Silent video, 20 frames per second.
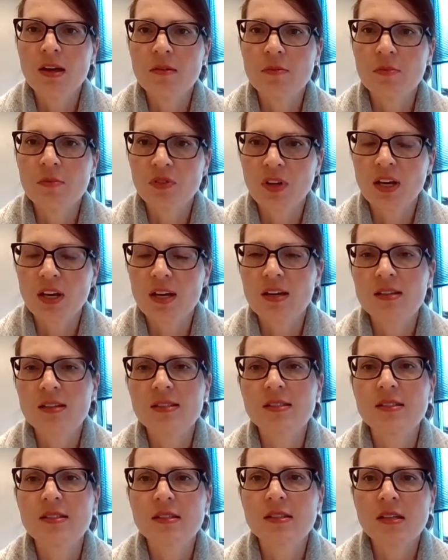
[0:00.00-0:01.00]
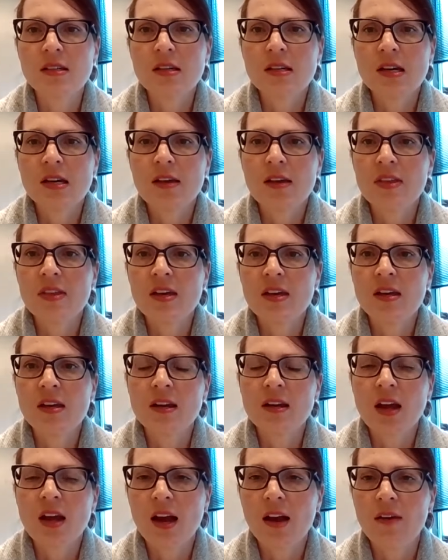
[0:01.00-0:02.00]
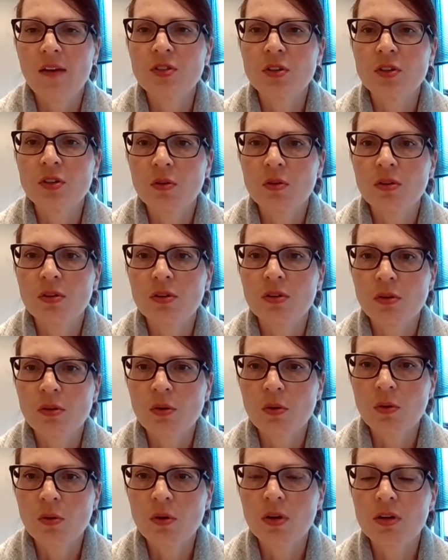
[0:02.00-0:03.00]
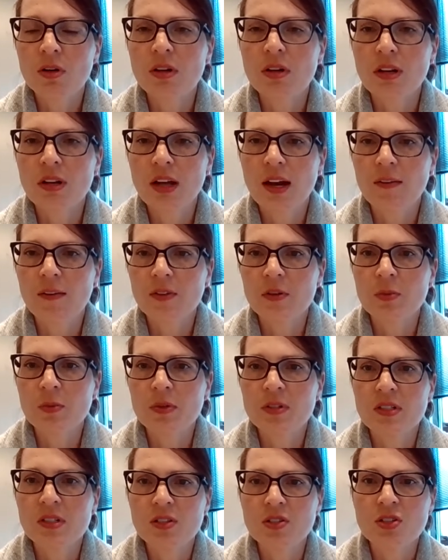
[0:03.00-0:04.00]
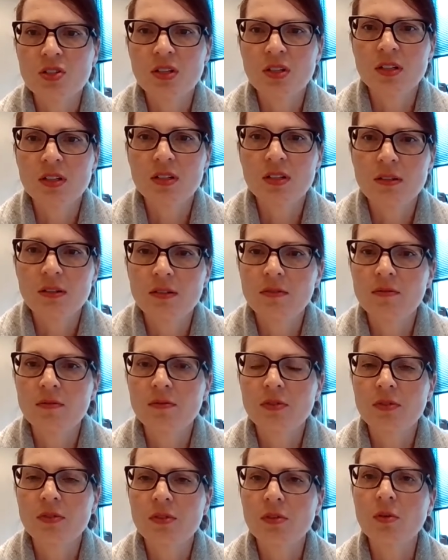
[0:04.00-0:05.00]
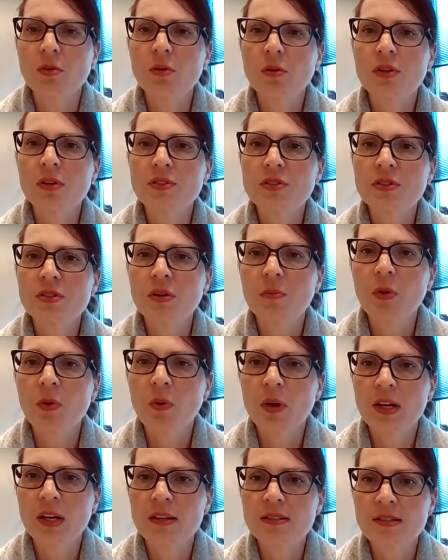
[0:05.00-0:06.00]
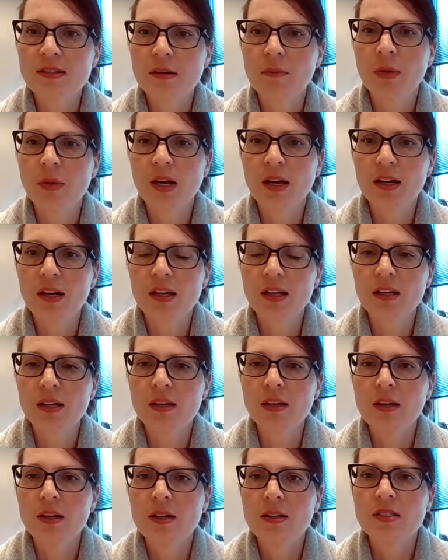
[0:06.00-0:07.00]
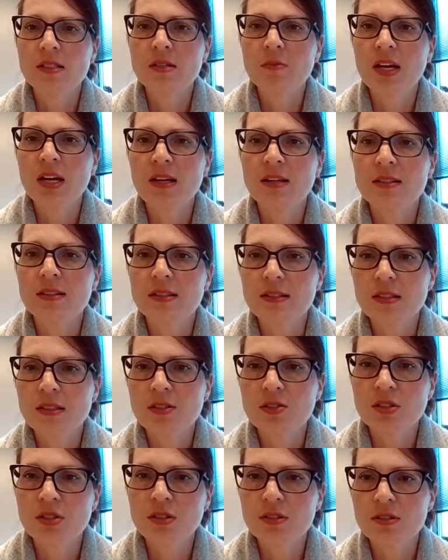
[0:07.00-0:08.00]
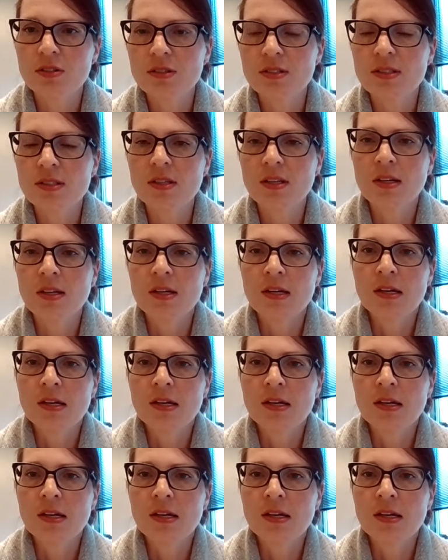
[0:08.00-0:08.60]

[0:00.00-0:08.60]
in place then have to go to the court and have to petition for the court to appoint somebody to make decisions.